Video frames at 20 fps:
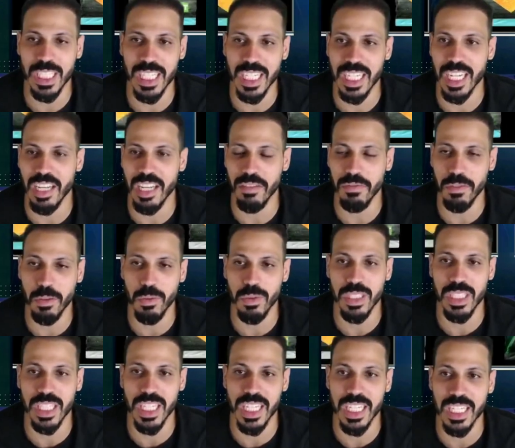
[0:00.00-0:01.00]
it? If you
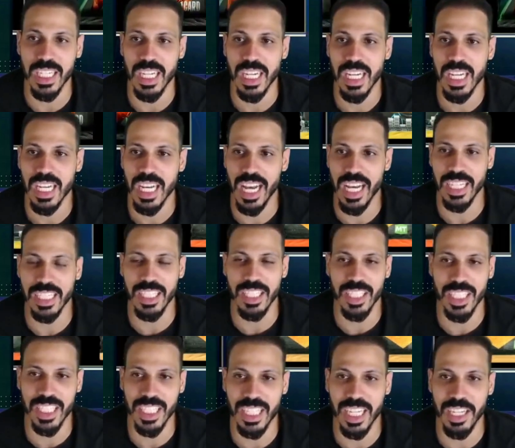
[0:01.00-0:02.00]
did and
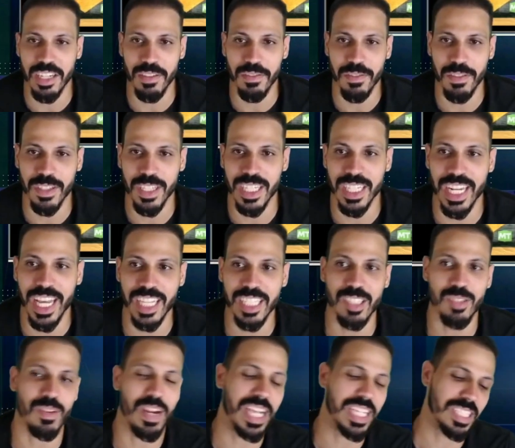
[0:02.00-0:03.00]
you're excited for the
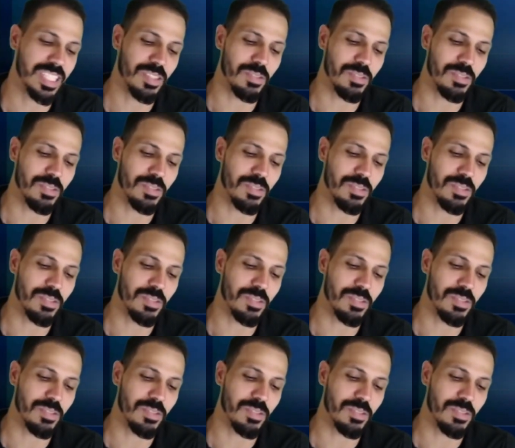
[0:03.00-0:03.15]
next Rags to